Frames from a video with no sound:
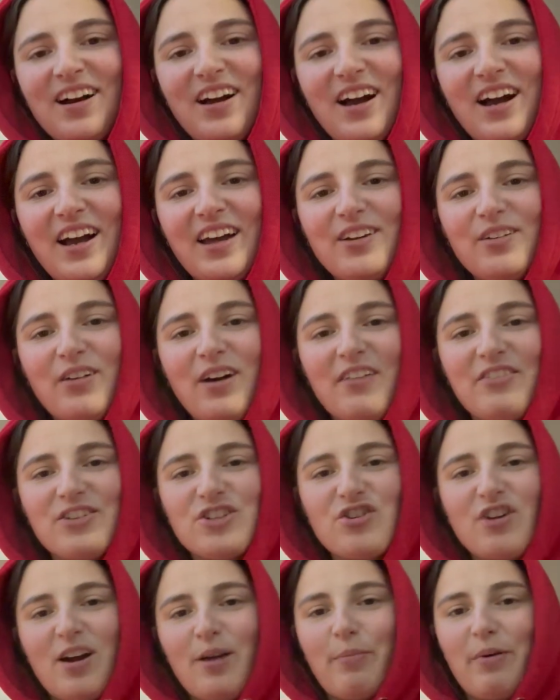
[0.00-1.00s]
I don't have a
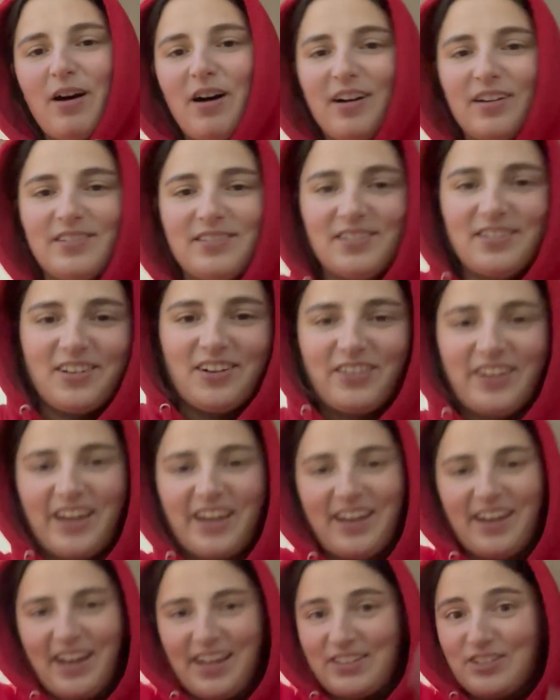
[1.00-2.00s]
tripod,
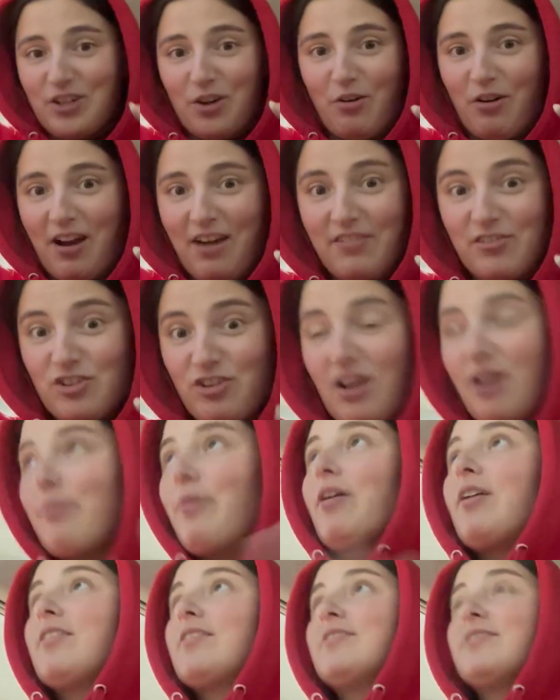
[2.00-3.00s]
okay? I don't have a
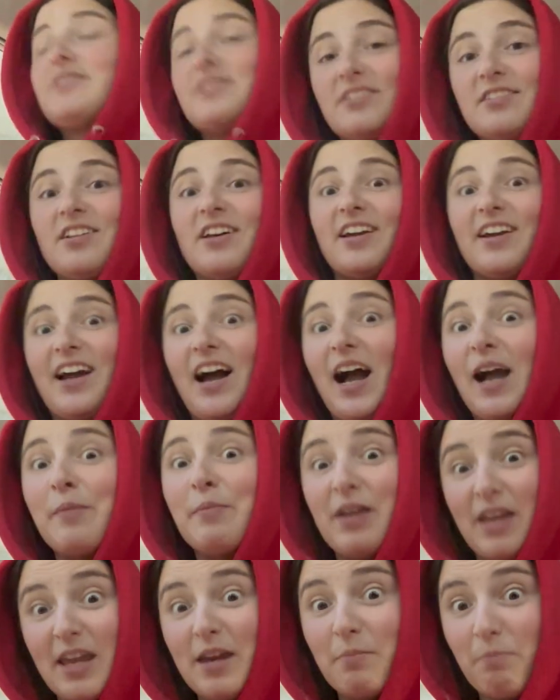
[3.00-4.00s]
tripod. Like, I'm
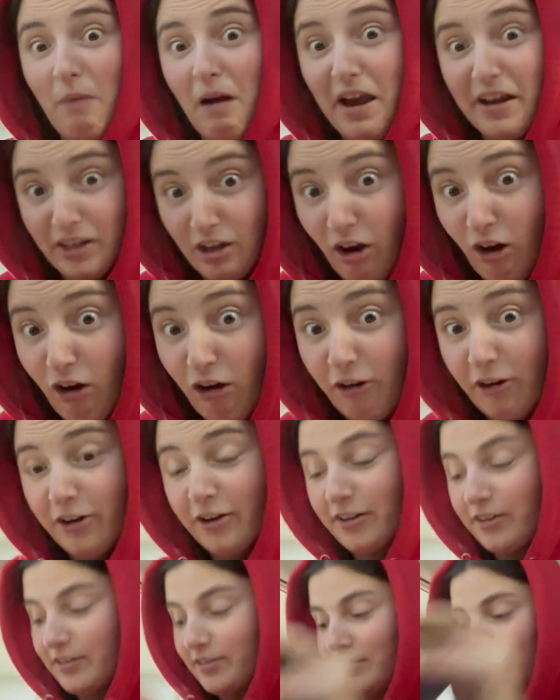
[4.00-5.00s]
in my
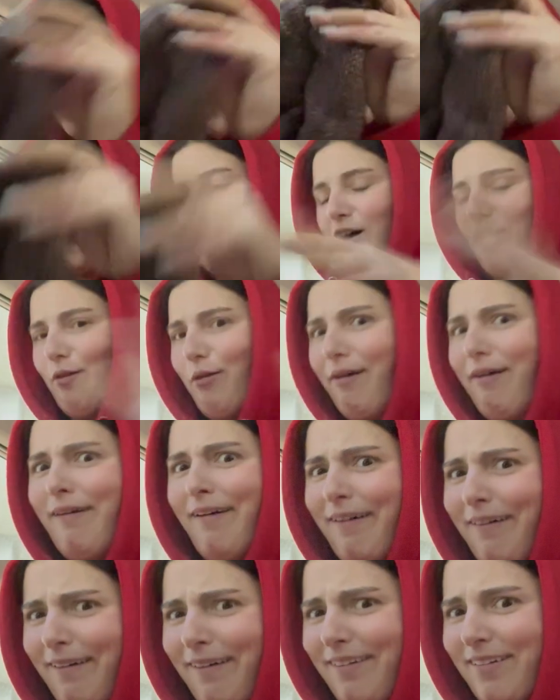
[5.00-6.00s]
car, so...
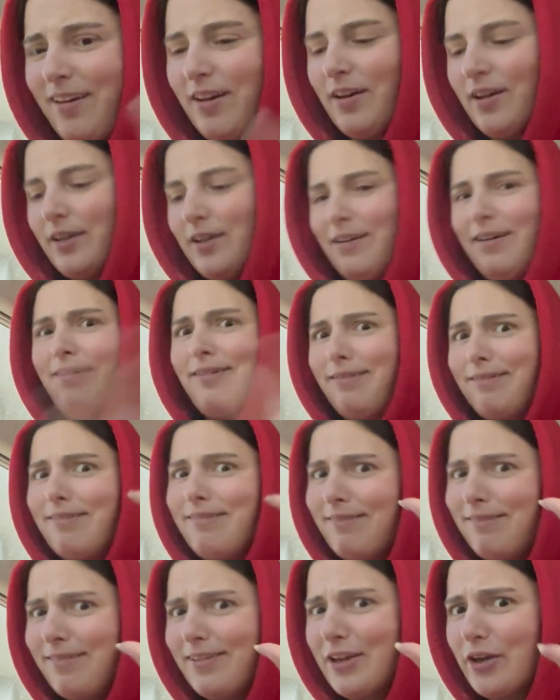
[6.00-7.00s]

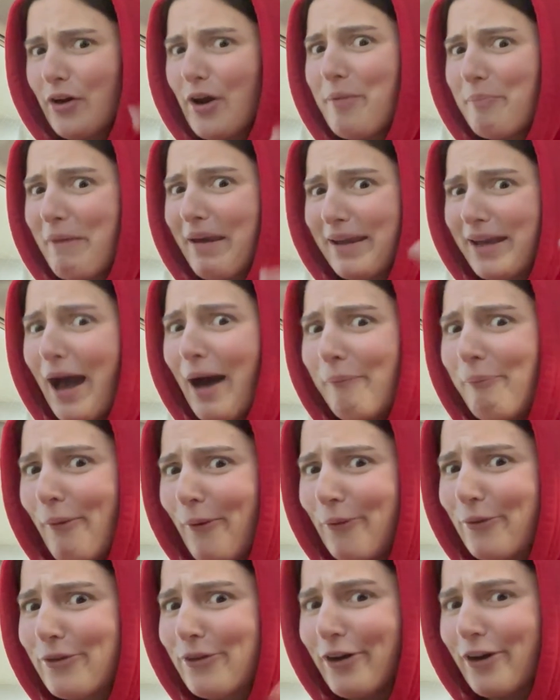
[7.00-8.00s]
You're in my cup
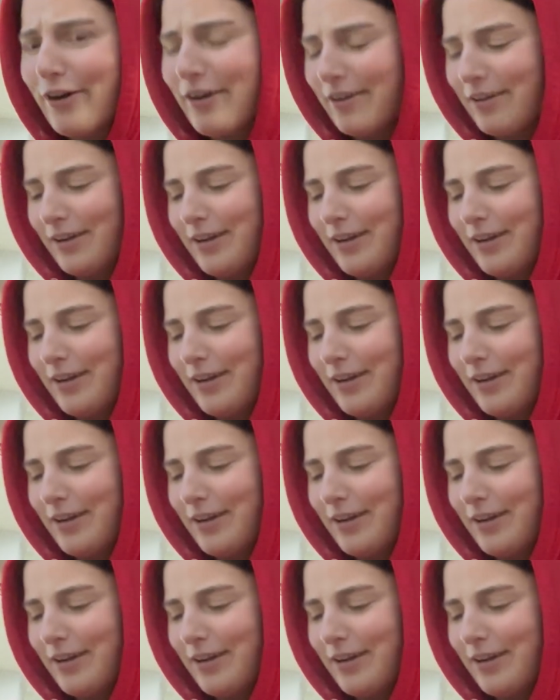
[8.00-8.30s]
holder,